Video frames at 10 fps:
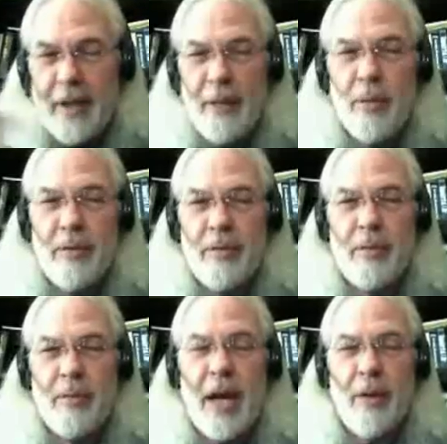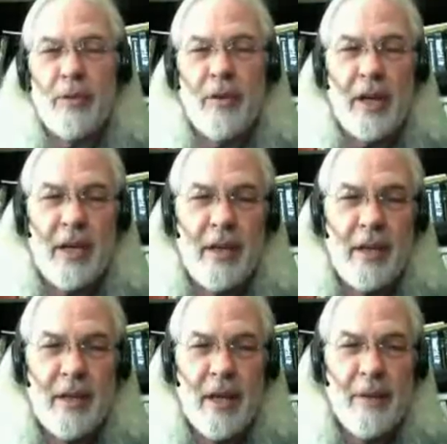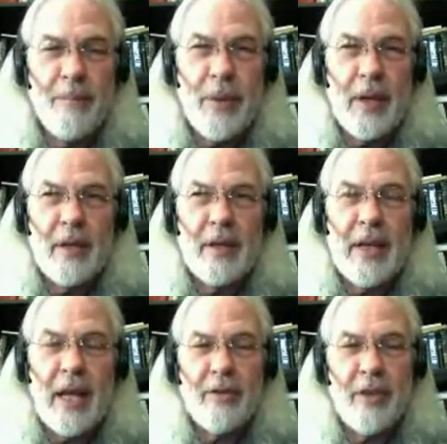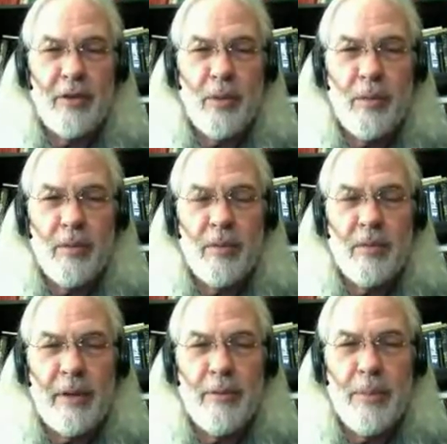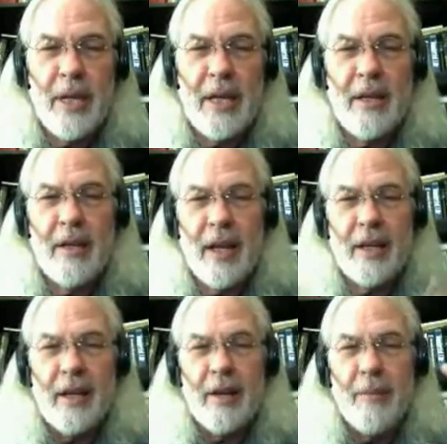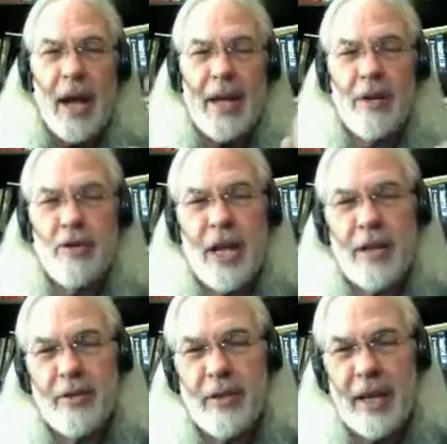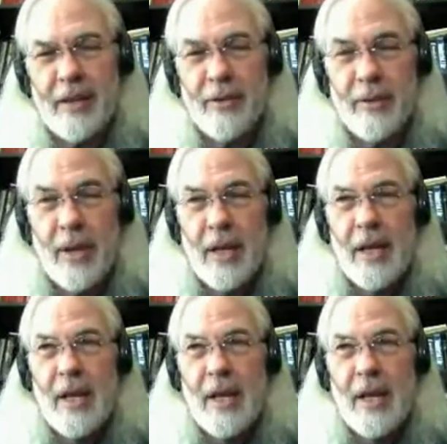He was guy who was studying the galaxies that seem to be in like high energetic states,